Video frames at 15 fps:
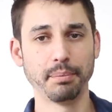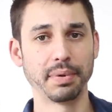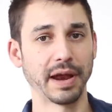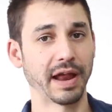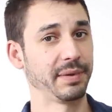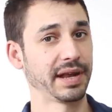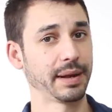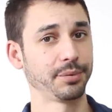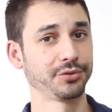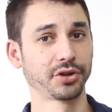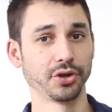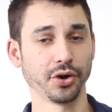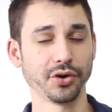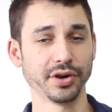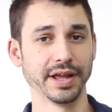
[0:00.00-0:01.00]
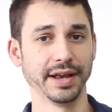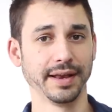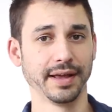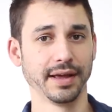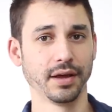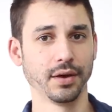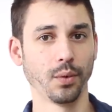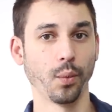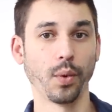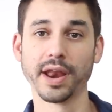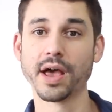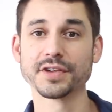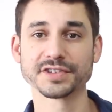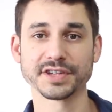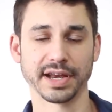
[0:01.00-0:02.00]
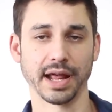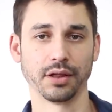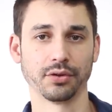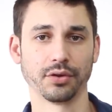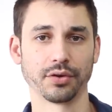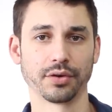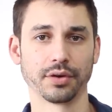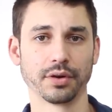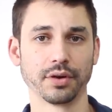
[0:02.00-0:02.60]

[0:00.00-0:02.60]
but I've been able to learn it. What else can I learn?